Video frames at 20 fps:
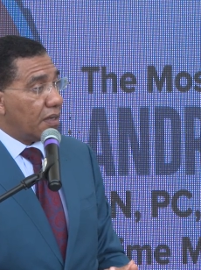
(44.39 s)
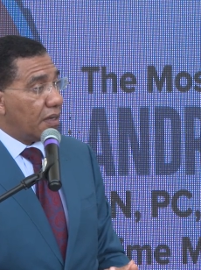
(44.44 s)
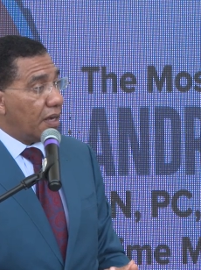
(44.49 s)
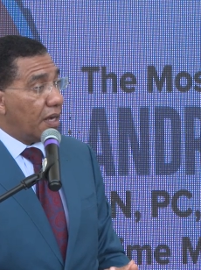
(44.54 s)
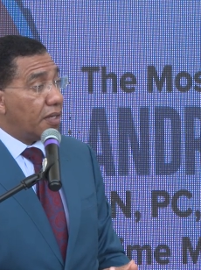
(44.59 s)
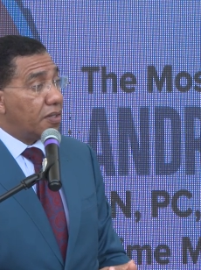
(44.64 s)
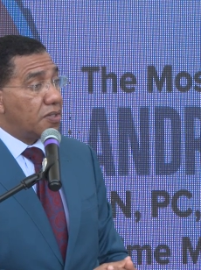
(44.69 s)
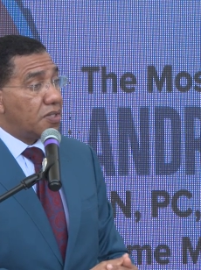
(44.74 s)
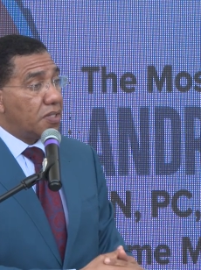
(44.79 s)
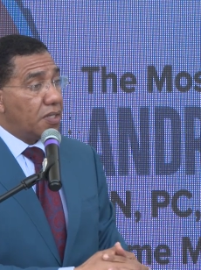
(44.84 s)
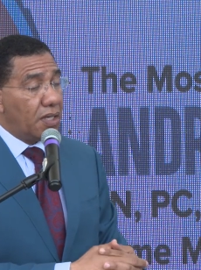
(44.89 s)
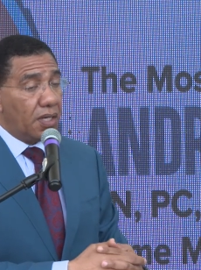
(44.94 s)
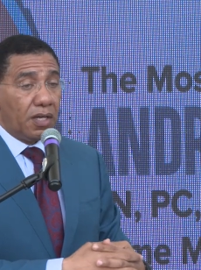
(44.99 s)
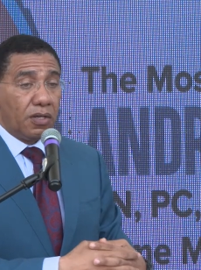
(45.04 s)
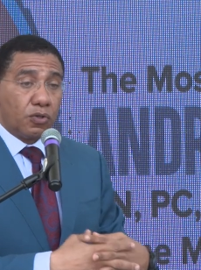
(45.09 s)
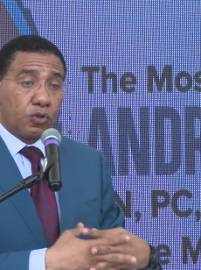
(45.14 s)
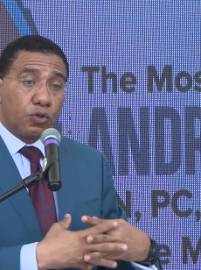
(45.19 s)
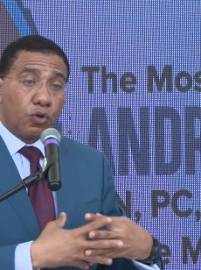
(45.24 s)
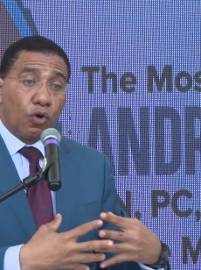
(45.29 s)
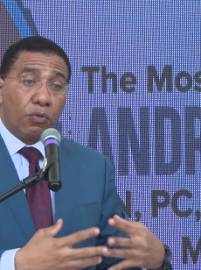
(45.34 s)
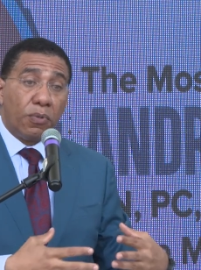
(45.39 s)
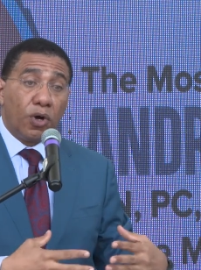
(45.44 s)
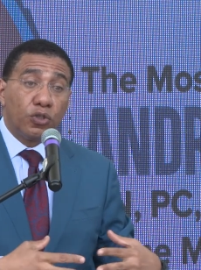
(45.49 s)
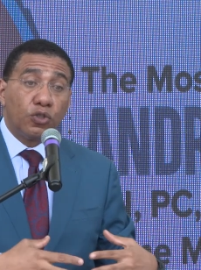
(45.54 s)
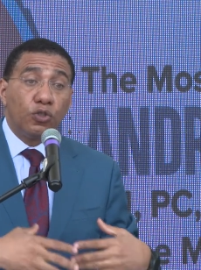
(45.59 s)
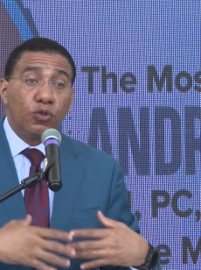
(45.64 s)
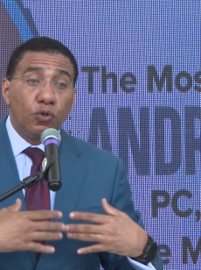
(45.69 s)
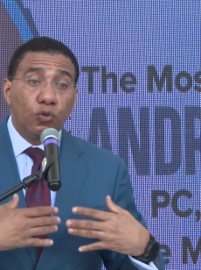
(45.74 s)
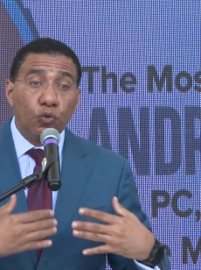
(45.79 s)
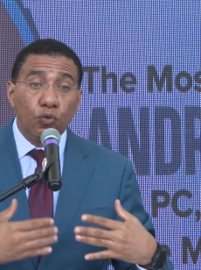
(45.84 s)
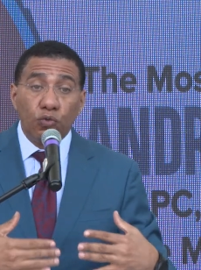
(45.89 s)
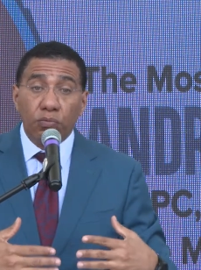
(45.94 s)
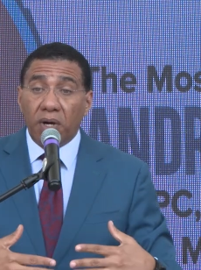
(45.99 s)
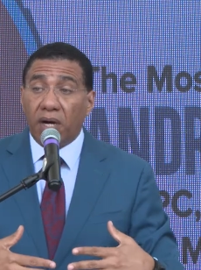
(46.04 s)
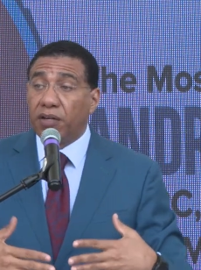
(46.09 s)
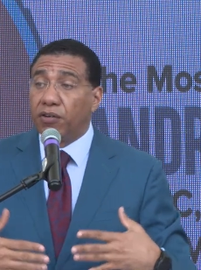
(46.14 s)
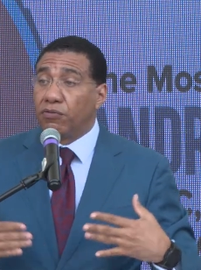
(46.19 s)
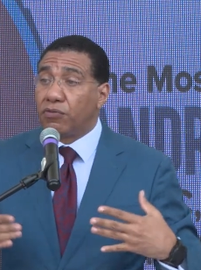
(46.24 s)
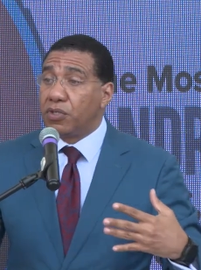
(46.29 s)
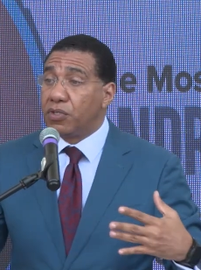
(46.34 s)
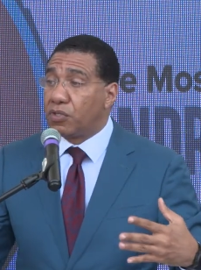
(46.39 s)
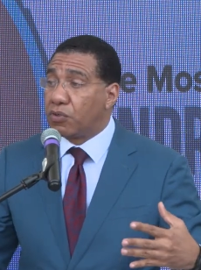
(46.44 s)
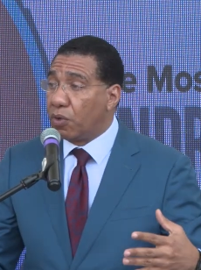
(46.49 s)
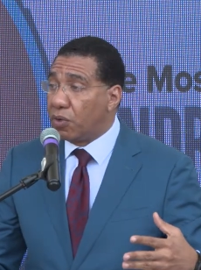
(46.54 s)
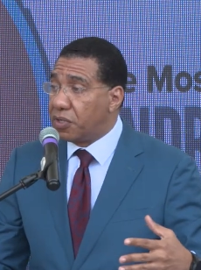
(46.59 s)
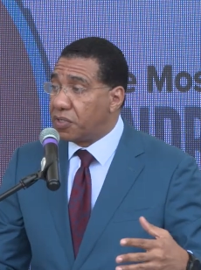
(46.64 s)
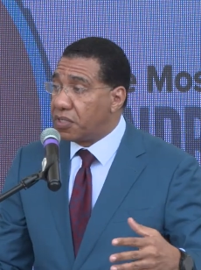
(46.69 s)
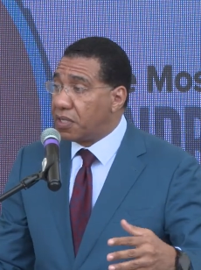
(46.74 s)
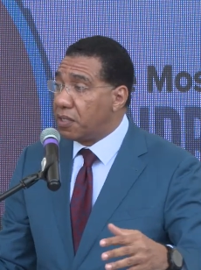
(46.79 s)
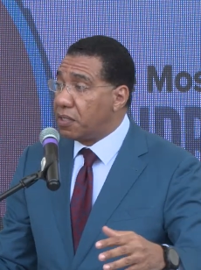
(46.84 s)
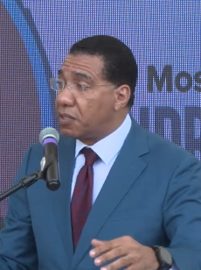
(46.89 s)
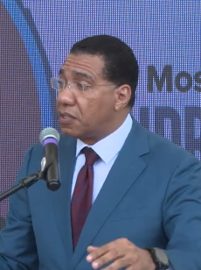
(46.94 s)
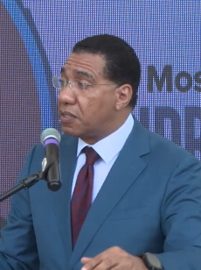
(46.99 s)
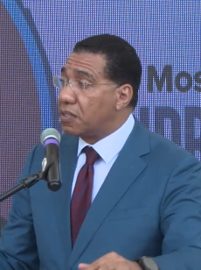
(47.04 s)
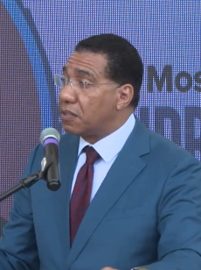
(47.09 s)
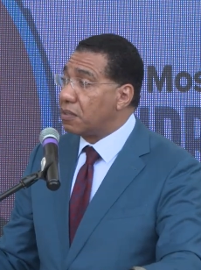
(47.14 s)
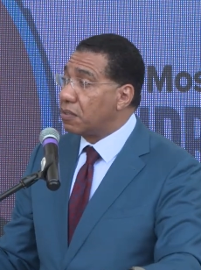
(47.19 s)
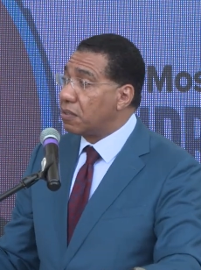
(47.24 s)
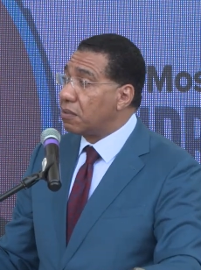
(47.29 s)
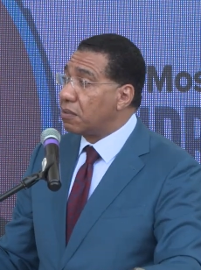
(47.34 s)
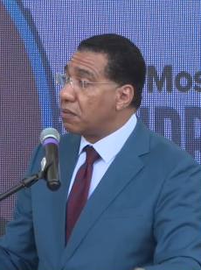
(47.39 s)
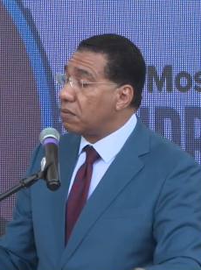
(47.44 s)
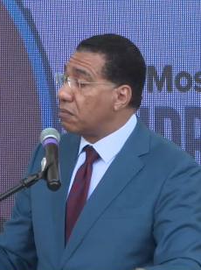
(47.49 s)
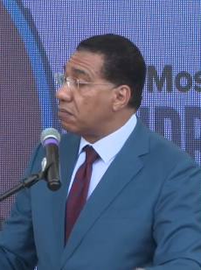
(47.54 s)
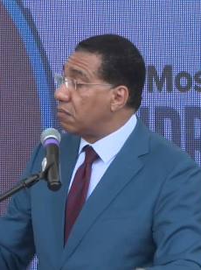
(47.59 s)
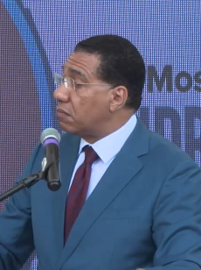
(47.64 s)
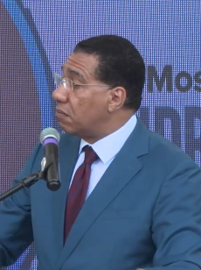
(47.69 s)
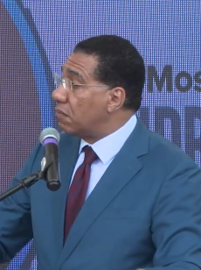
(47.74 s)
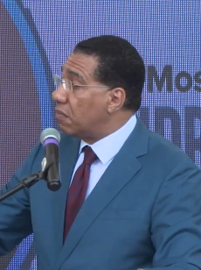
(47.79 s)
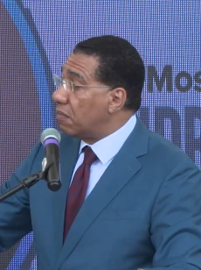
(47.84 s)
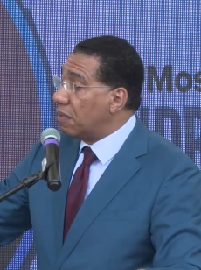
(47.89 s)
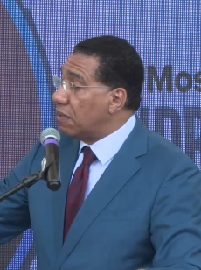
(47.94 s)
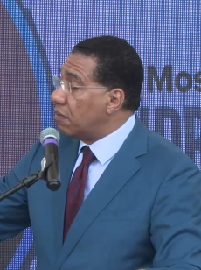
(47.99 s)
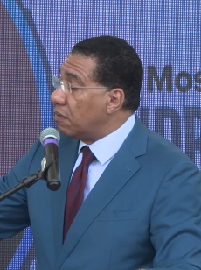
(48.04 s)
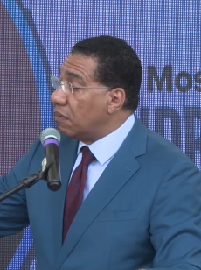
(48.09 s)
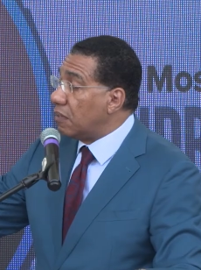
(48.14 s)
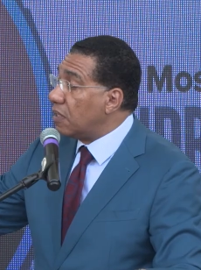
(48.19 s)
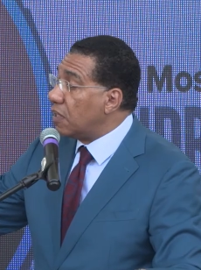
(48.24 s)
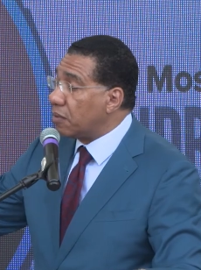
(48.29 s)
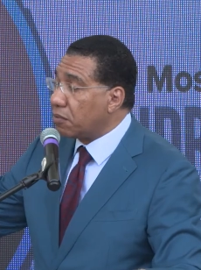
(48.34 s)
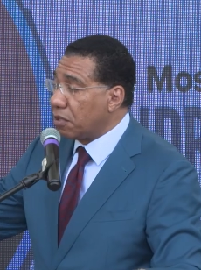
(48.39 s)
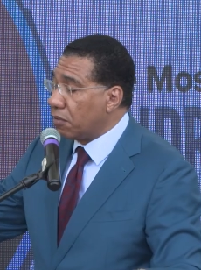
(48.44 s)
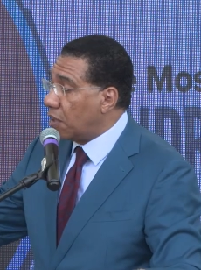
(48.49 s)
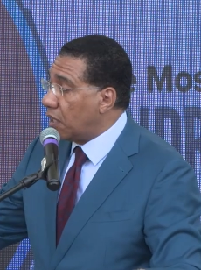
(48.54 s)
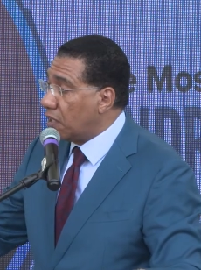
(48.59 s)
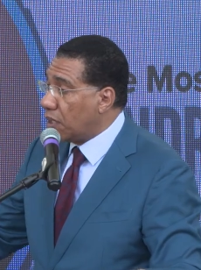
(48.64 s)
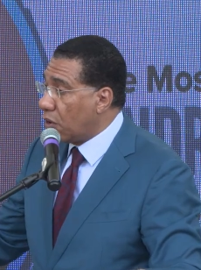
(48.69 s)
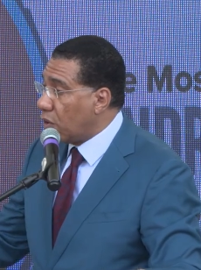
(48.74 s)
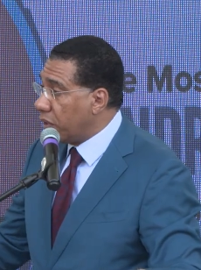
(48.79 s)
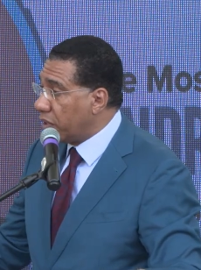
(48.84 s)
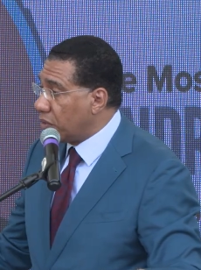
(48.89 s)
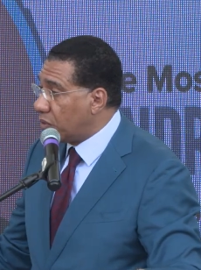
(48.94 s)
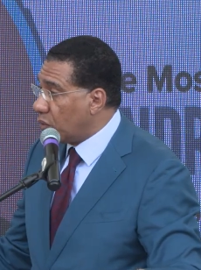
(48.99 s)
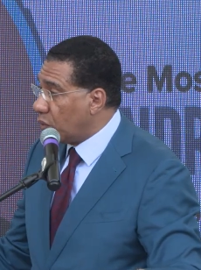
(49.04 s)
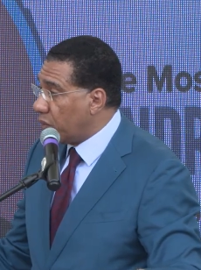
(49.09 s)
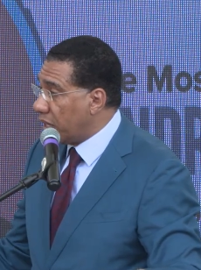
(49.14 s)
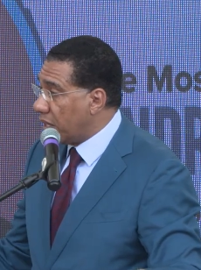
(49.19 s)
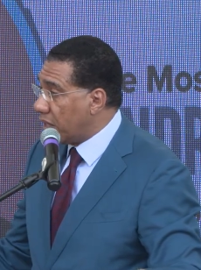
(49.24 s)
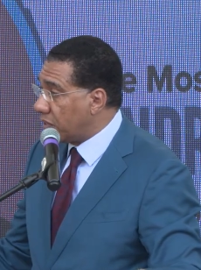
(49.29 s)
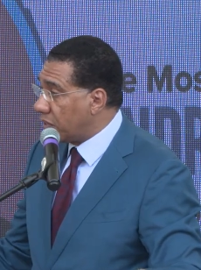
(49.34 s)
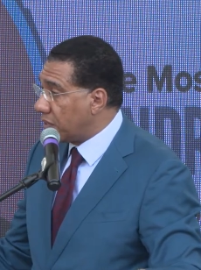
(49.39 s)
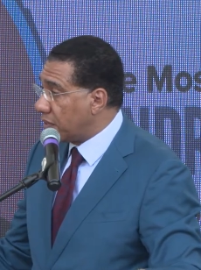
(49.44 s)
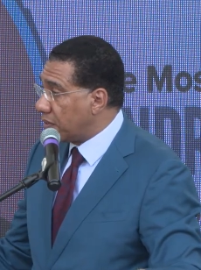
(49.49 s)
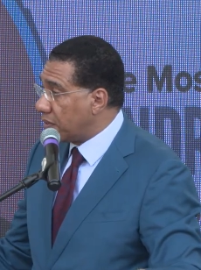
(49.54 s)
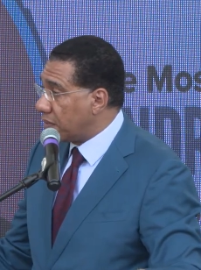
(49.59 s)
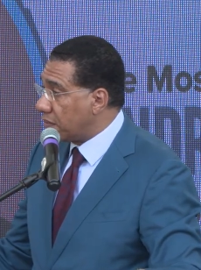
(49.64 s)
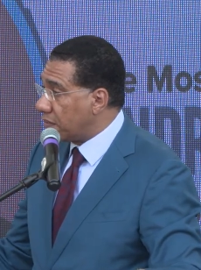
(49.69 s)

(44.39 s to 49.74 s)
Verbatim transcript: in seeing so much human resources literally going to waste.